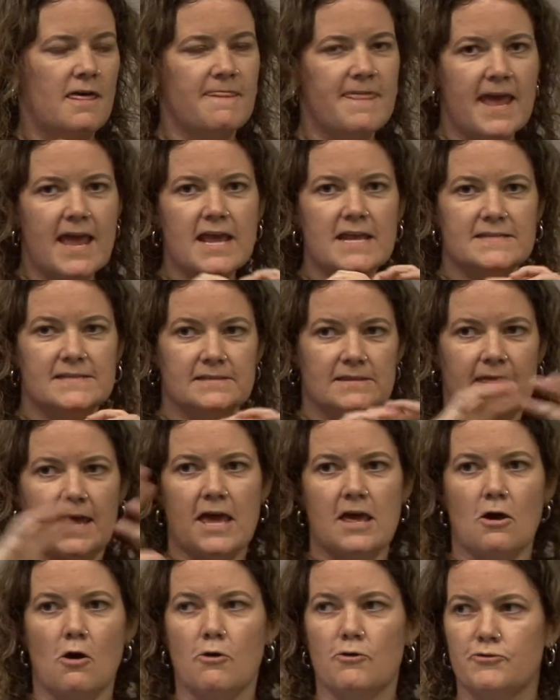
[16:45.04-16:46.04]

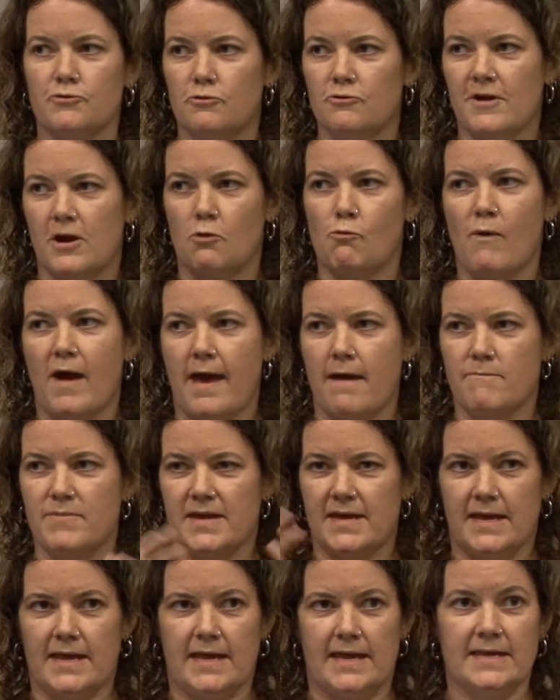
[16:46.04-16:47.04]
They go through their
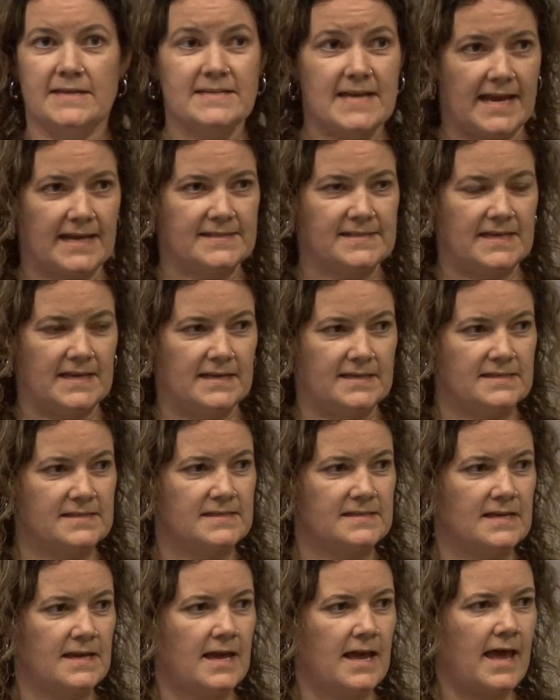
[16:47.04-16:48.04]
web
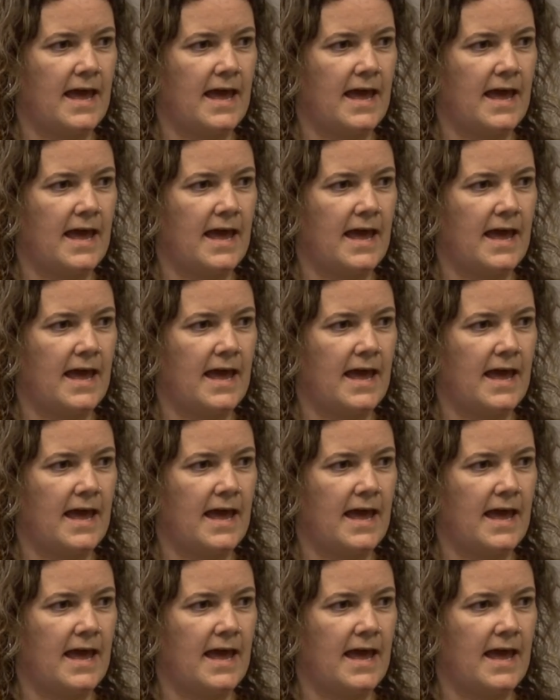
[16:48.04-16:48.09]
indexes